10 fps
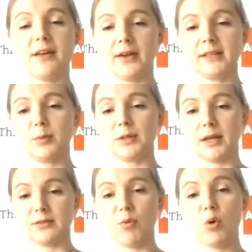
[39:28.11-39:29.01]
available
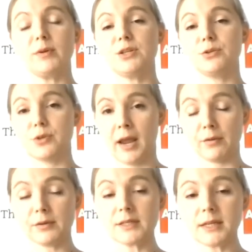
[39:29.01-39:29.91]
at the moment due to
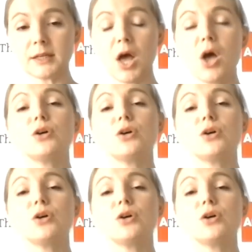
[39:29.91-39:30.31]
quarantine,